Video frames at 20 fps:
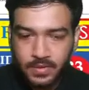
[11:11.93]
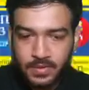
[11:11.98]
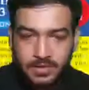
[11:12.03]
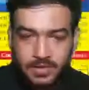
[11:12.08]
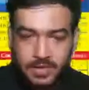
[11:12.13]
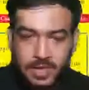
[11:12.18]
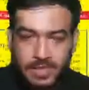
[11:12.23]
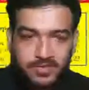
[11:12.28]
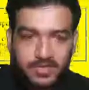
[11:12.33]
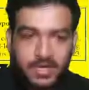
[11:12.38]

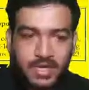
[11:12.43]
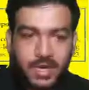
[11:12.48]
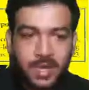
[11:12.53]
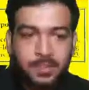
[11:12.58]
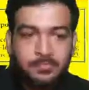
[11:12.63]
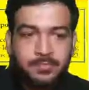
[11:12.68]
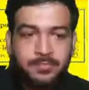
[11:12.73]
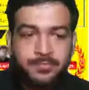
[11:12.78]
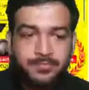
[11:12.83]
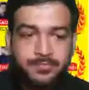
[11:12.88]
Then we
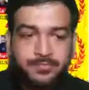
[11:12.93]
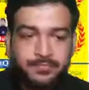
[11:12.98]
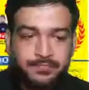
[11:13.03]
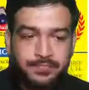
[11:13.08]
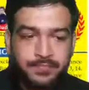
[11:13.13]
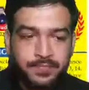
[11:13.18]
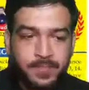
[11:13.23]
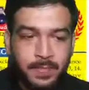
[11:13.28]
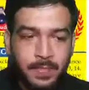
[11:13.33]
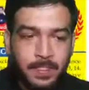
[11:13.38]
come,
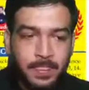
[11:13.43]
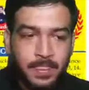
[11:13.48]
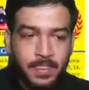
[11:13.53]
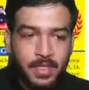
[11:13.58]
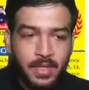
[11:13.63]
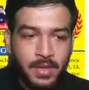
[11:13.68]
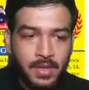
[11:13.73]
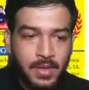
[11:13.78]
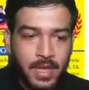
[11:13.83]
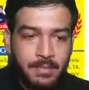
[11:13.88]

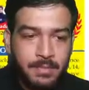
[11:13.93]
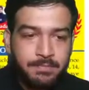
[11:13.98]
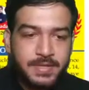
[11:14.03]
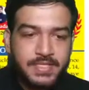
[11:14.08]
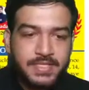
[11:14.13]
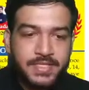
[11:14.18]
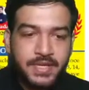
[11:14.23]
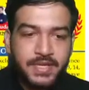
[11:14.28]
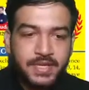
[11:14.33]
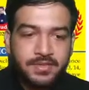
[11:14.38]

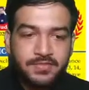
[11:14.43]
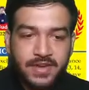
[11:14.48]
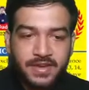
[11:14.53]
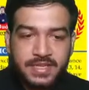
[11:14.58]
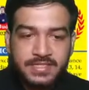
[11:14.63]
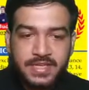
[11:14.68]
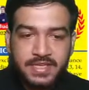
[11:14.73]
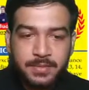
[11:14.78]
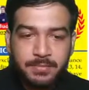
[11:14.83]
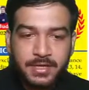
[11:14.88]
MP study
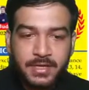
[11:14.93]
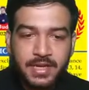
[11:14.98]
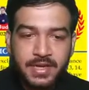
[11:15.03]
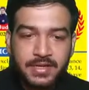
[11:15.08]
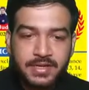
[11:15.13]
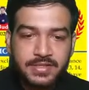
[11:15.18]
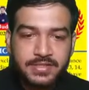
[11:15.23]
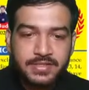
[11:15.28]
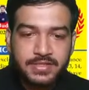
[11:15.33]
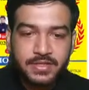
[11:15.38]
finds
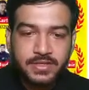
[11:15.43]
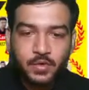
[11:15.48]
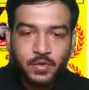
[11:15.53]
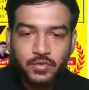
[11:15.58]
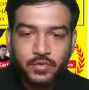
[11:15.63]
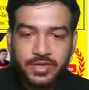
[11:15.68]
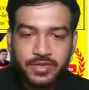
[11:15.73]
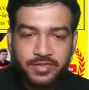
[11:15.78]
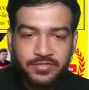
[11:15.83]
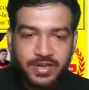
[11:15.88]
hepatitis in
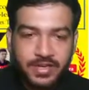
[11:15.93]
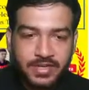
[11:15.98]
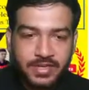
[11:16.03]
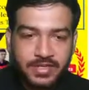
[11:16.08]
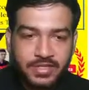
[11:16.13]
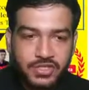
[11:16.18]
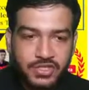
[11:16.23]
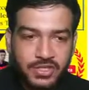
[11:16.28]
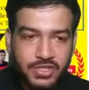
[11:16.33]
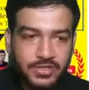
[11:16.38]
COVID
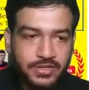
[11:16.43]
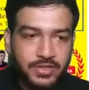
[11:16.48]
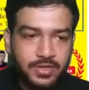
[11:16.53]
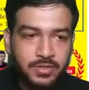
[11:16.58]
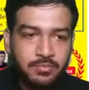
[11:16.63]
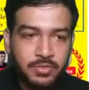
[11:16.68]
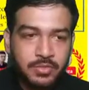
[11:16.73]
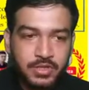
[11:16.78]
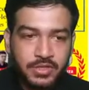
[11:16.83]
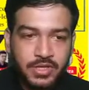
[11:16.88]
affected
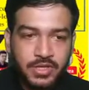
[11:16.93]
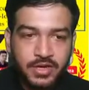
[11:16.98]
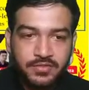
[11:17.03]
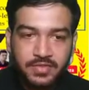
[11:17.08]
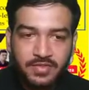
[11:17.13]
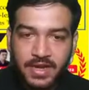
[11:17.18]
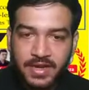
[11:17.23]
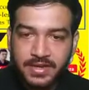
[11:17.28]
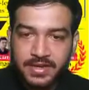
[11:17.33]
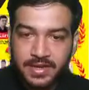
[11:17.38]
children,
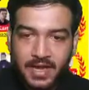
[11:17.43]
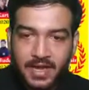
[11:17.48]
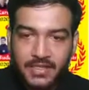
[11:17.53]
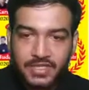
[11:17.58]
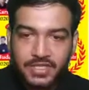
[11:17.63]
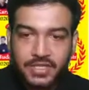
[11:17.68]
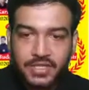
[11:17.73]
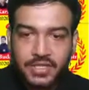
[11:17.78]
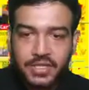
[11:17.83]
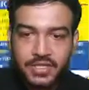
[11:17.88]
Mundka fire
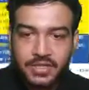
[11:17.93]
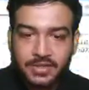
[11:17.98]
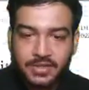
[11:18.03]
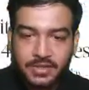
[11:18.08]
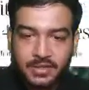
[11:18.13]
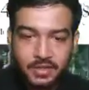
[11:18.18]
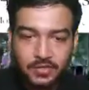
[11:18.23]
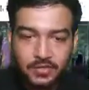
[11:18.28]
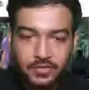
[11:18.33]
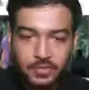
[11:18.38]
tragedy,
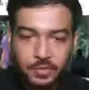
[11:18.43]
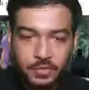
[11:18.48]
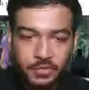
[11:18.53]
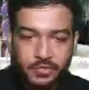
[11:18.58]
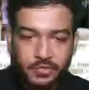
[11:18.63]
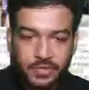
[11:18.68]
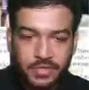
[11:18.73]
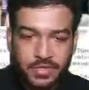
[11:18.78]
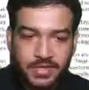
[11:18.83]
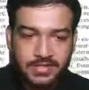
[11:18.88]
nothing of note
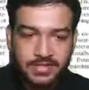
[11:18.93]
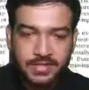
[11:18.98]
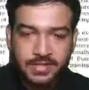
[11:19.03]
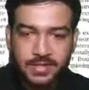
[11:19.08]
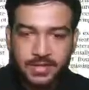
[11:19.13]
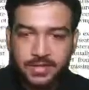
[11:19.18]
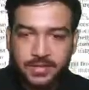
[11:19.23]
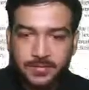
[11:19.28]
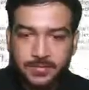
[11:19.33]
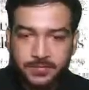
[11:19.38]
for us
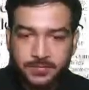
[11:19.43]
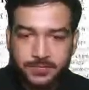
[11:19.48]
here.